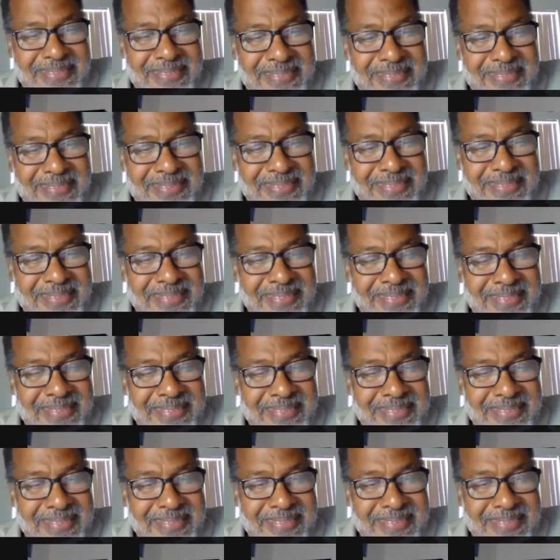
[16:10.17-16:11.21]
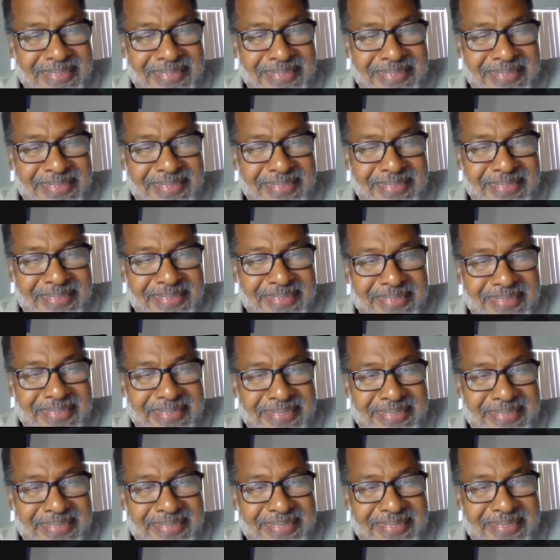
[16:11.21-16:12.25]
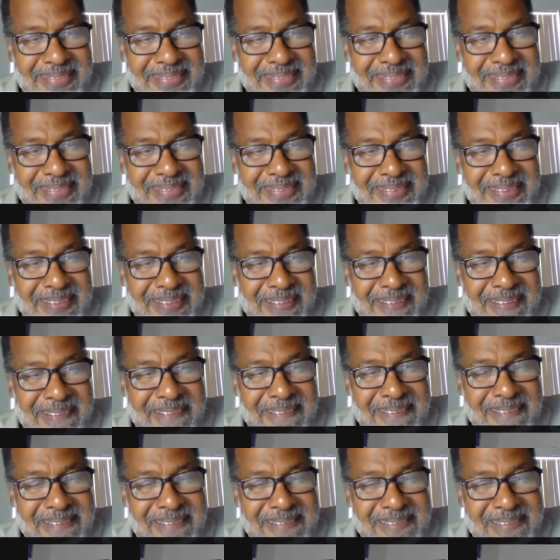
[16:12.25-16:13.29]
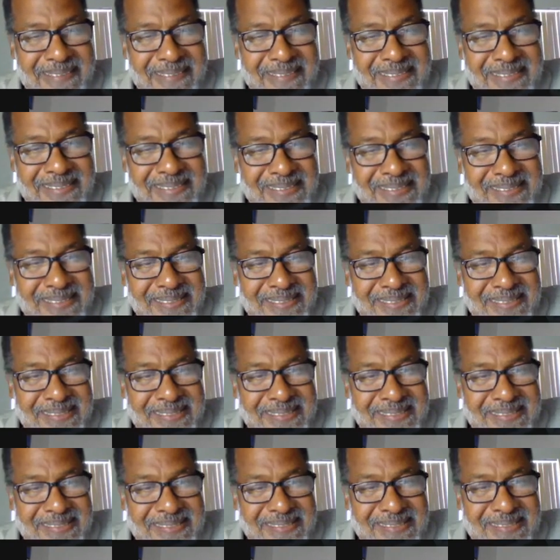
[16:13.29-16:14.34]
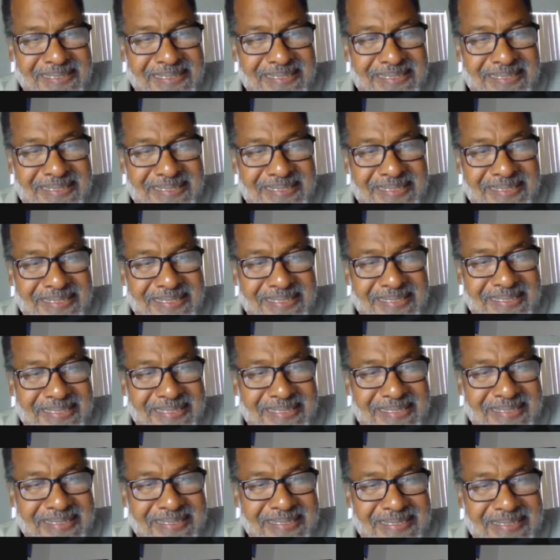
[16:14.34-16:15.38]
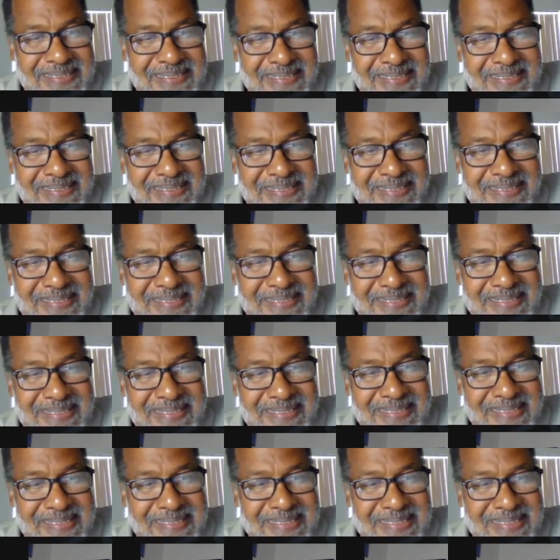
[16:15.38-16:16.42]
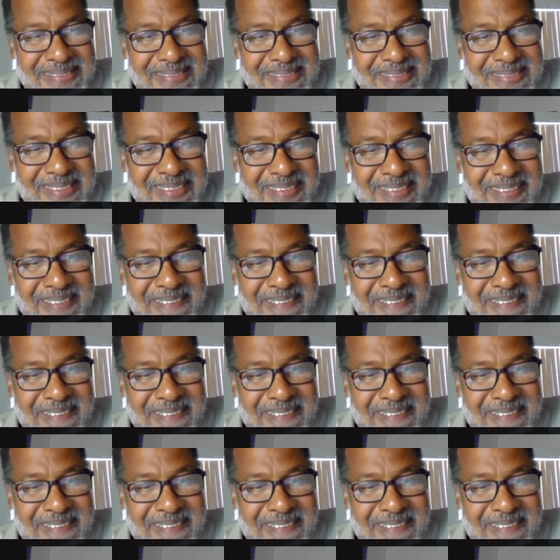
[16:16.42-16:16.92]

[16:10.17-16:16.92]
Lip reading: The person shown says nothing.